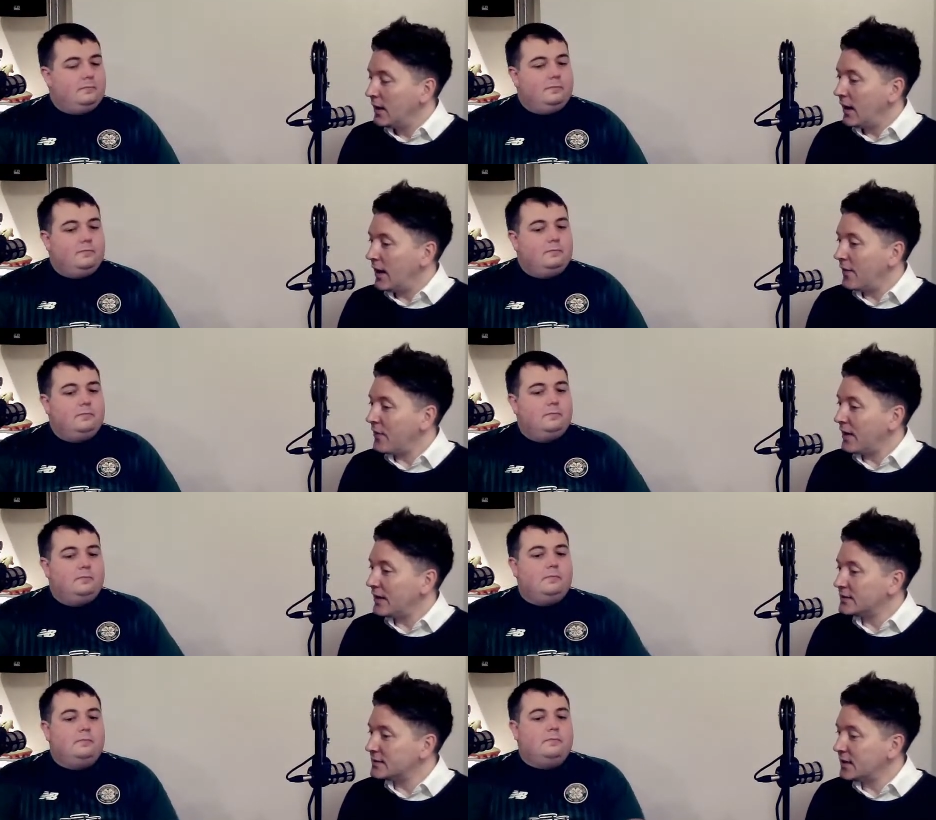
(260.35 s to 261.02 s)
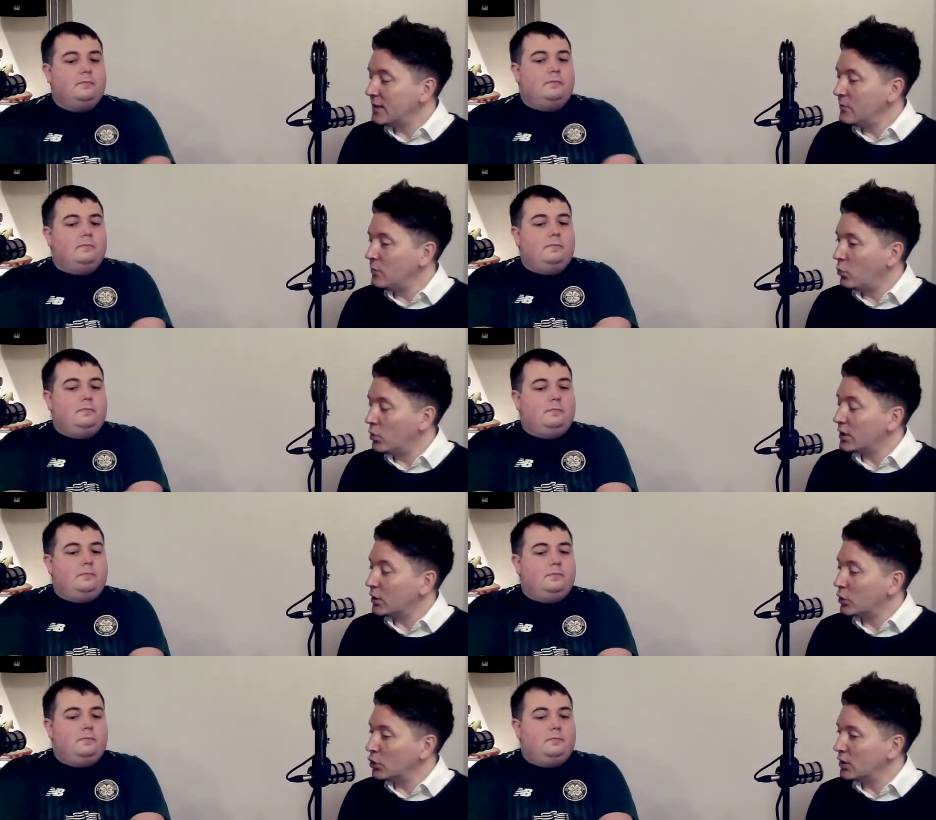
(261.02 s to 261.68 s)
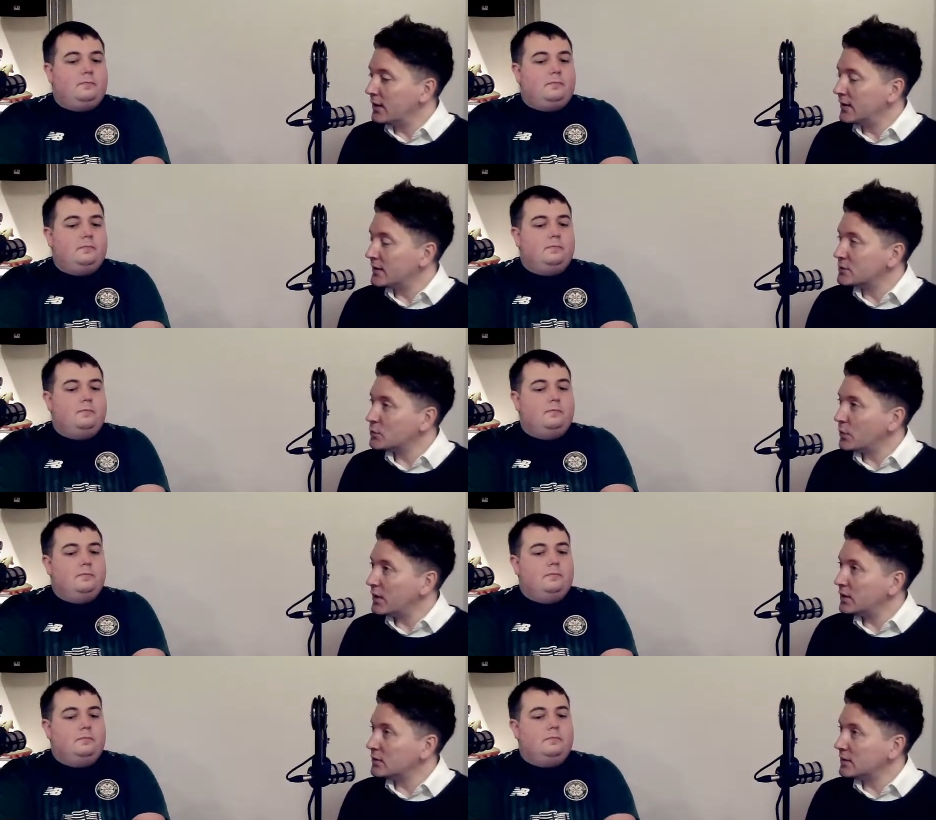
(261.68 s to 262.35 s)
Speaker 1: At that time, what you're looking at as
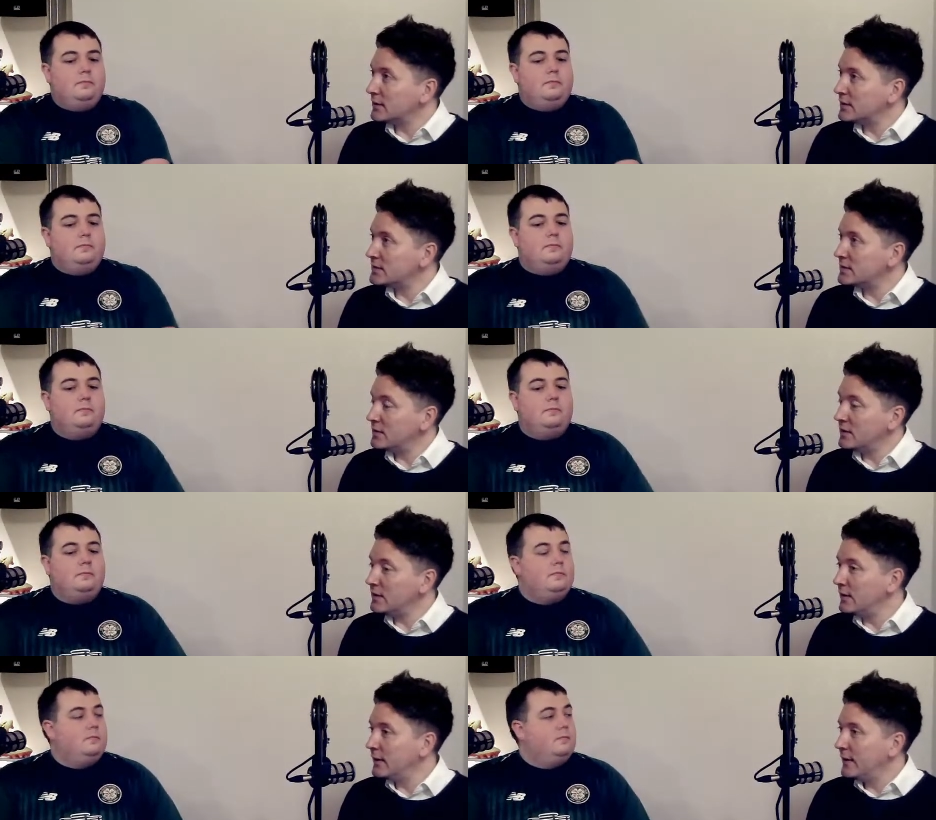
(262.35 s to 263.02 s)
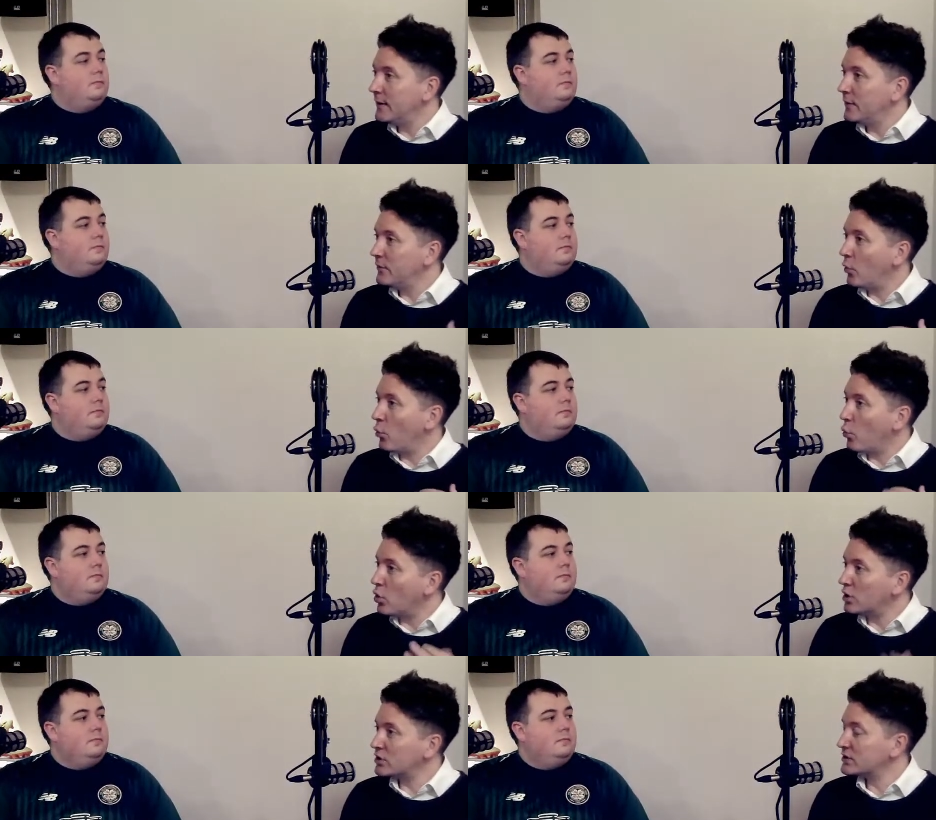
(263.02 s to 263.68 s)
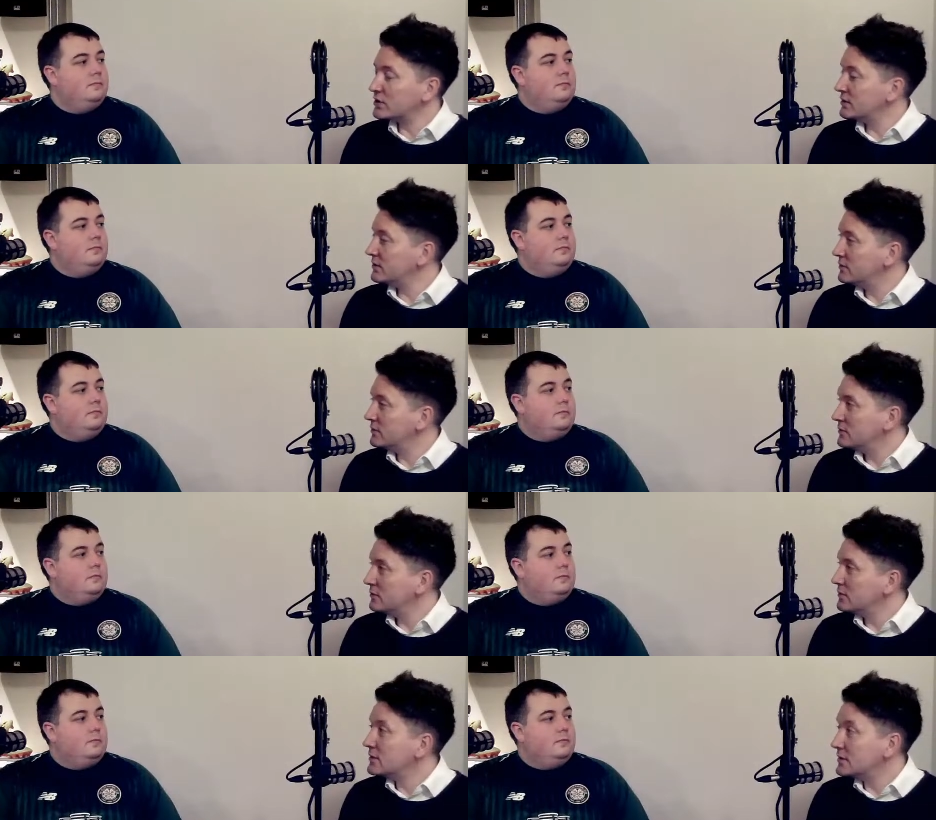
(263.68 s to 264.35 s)
well is the, the worst
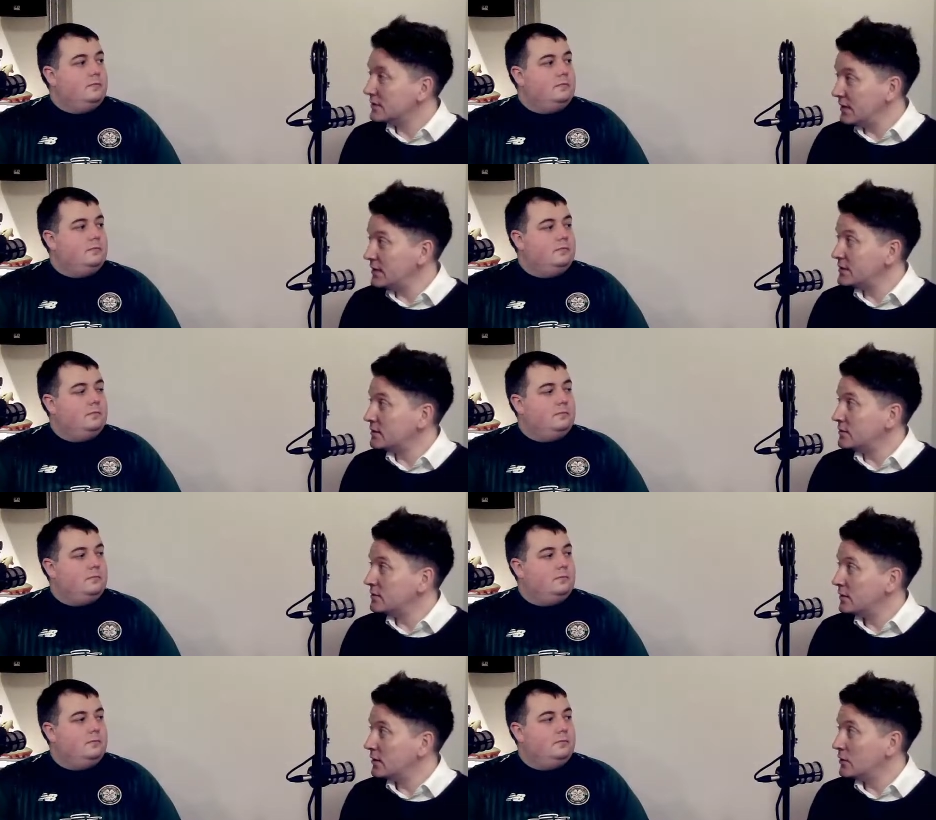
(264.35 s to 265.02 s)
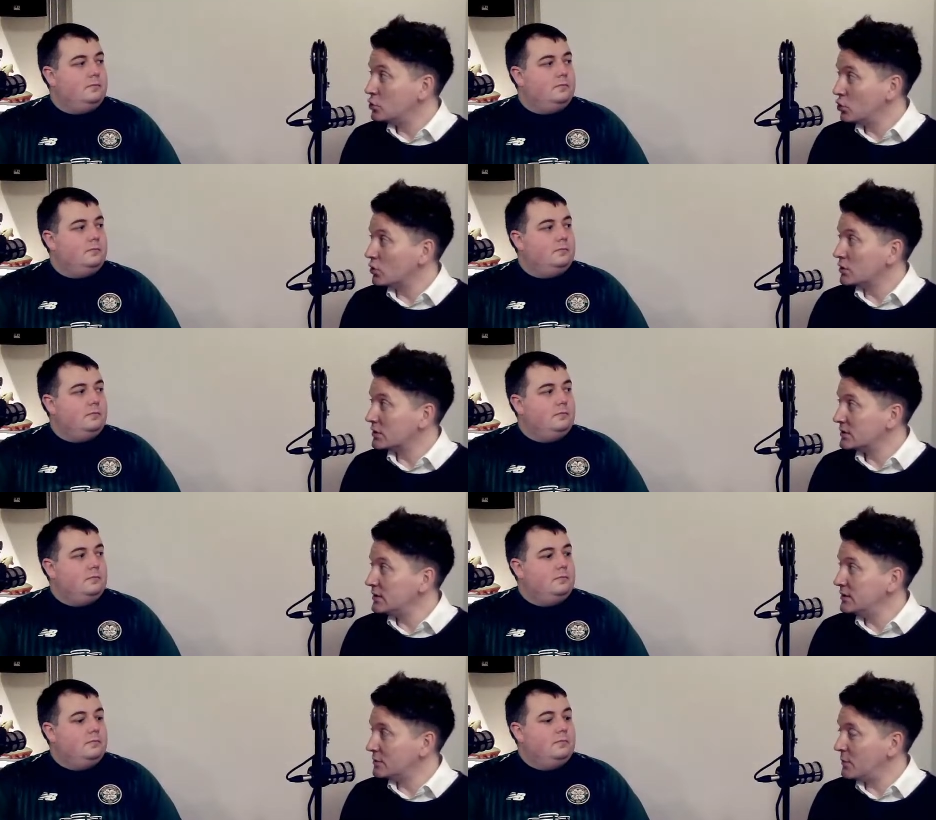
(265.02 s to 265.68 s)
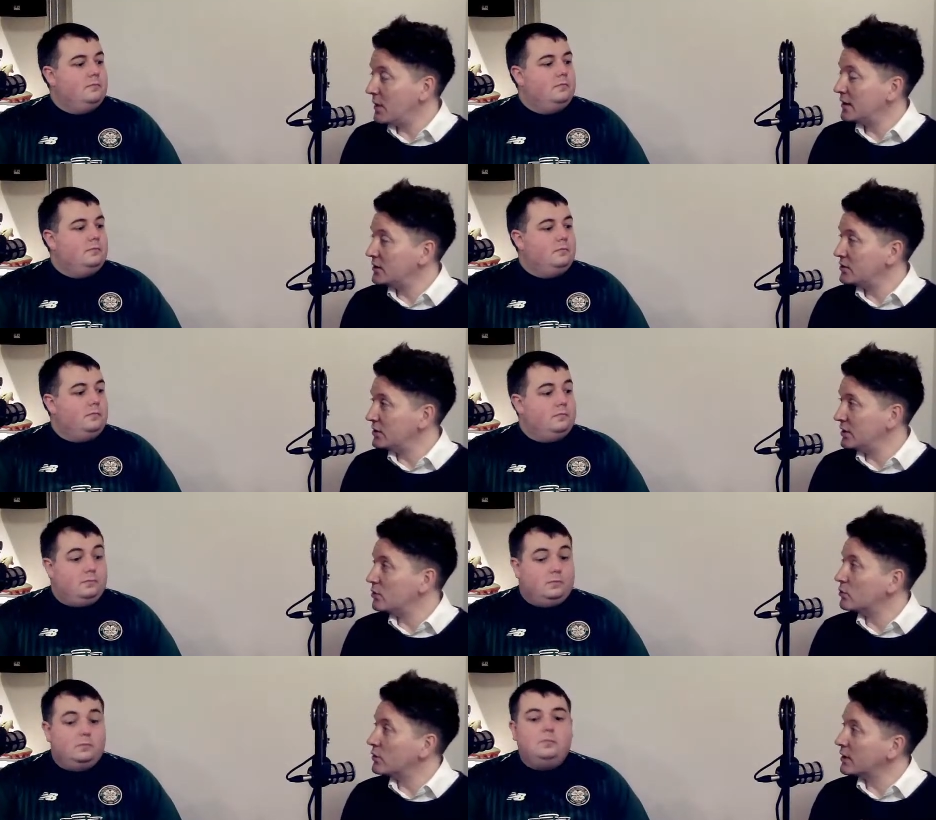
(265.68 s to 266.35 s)
season in Jock Stein's
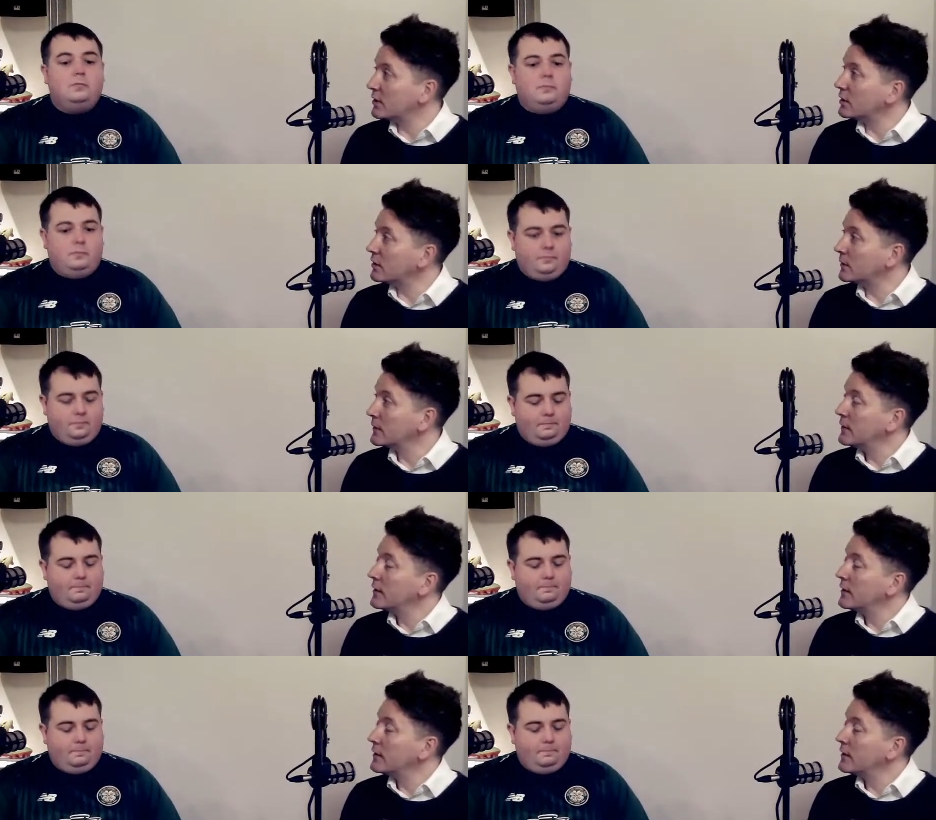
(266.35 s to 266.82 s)
managerial career